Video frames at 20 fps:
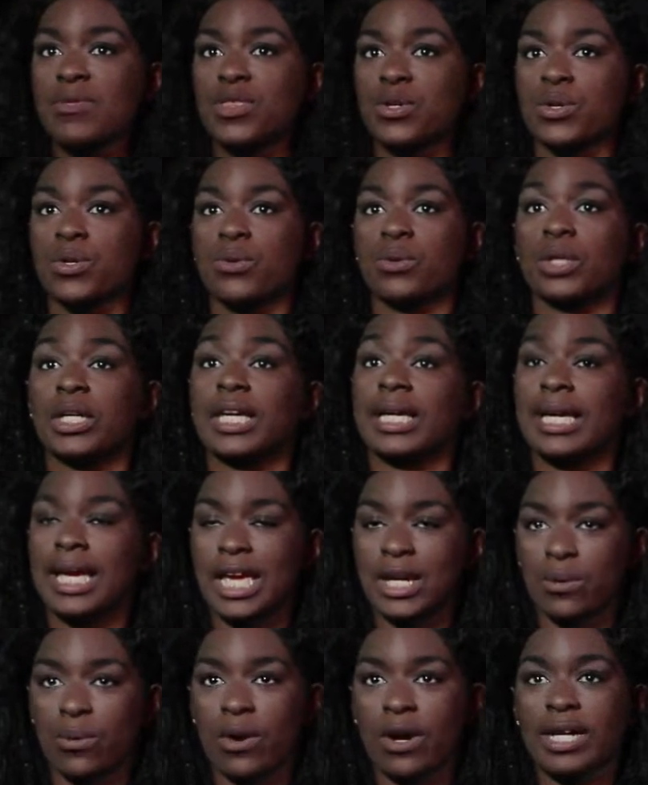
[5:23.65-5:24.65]
through looking
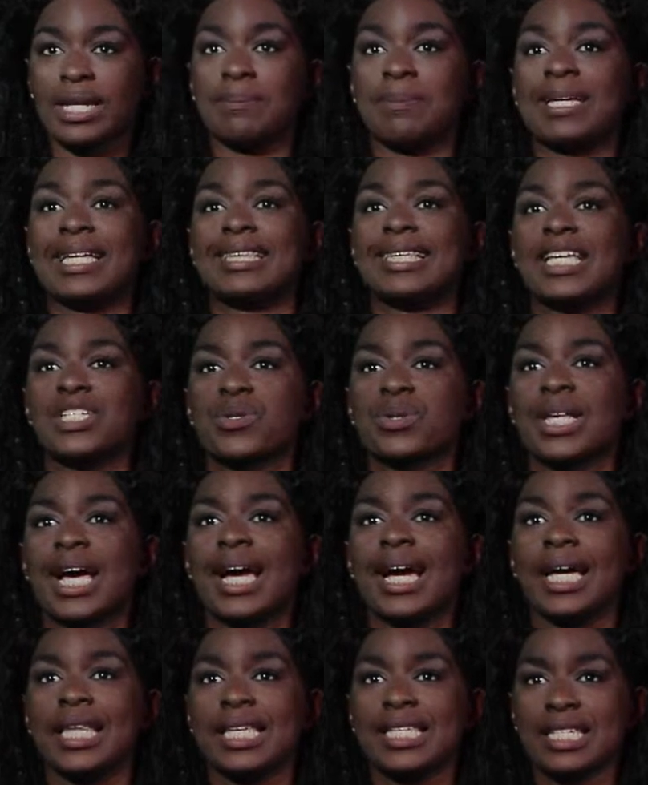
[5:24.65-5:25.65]
inward and being less
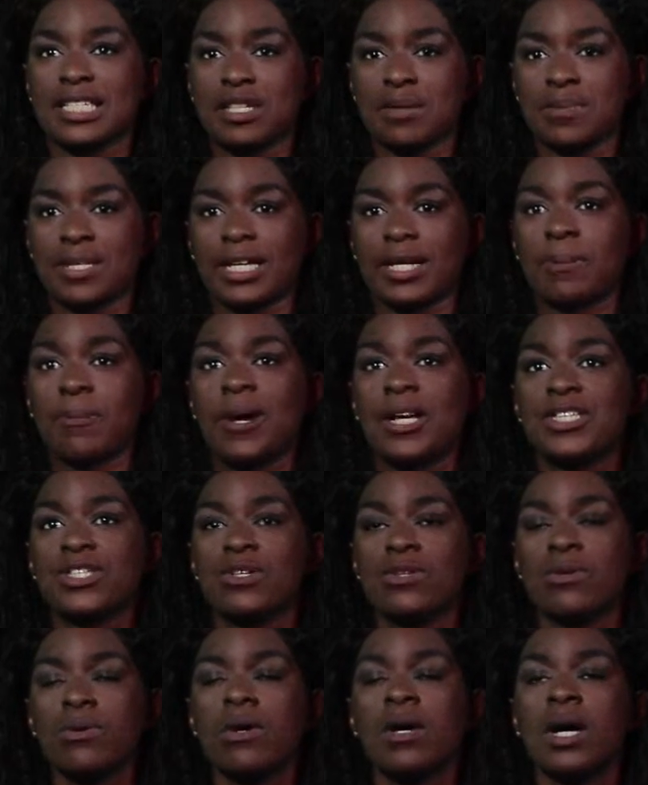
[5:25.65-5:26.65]
reliant on the systems that oppress
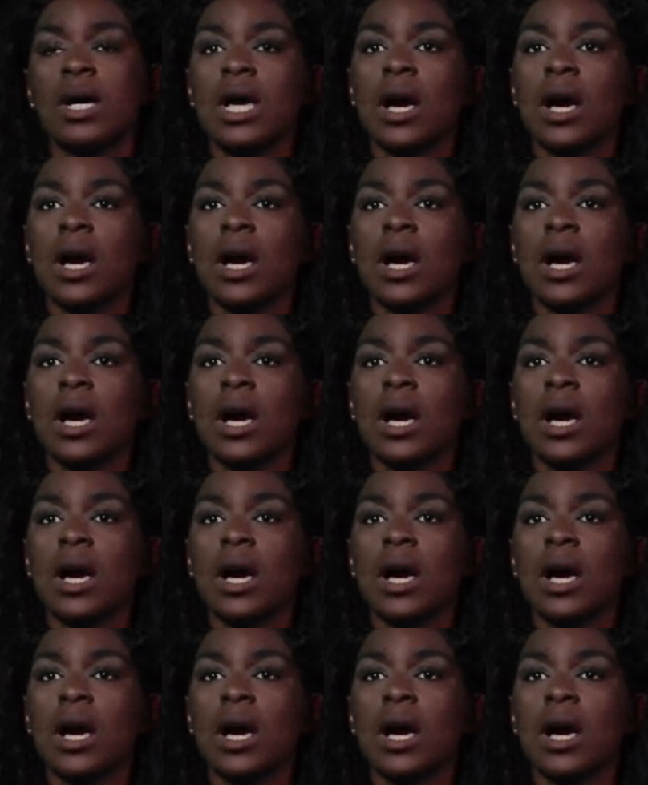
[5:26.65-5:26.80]
you,